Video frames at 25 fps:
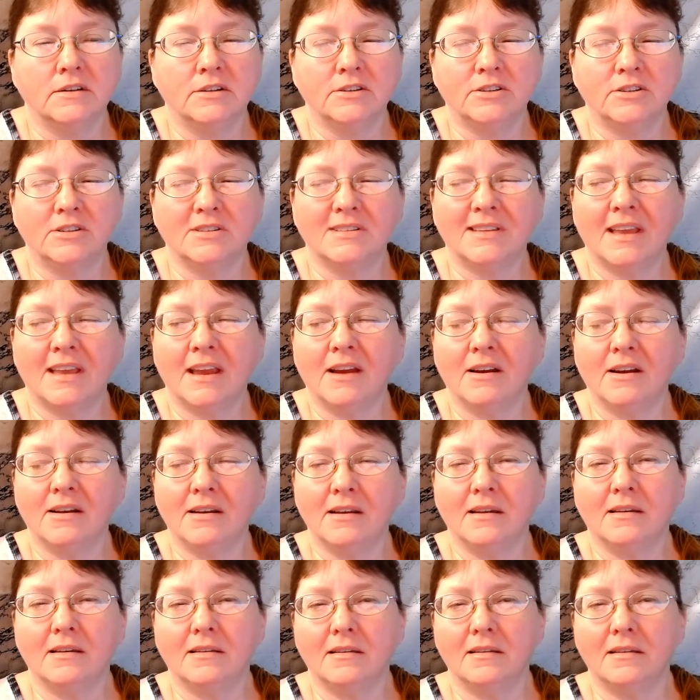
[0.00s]
just kind
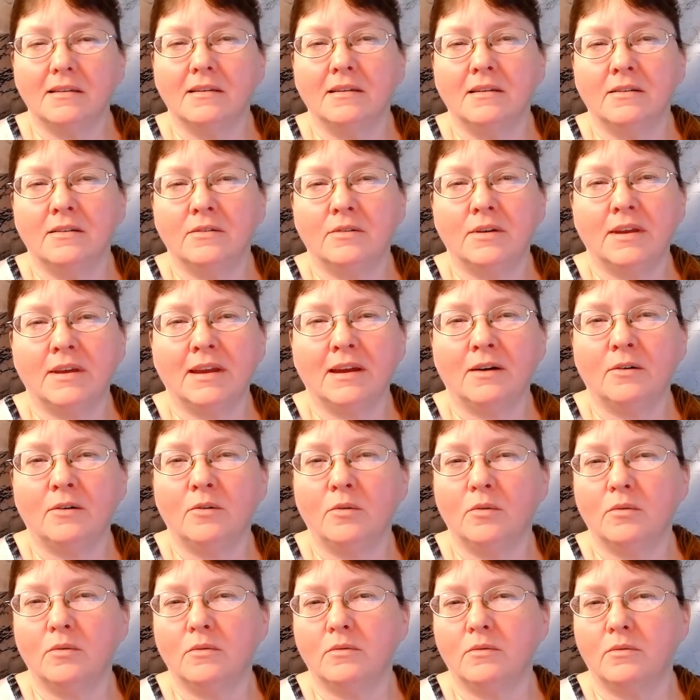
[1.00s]
of, you know,
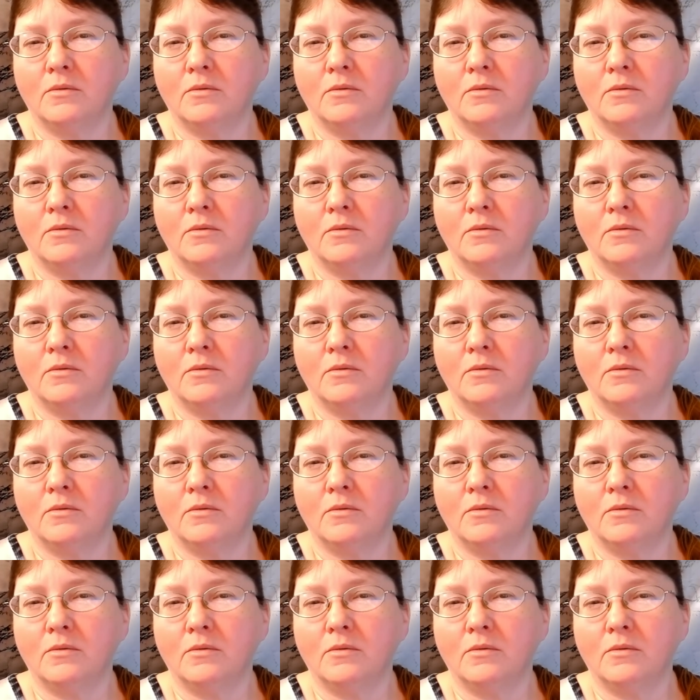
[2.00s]
count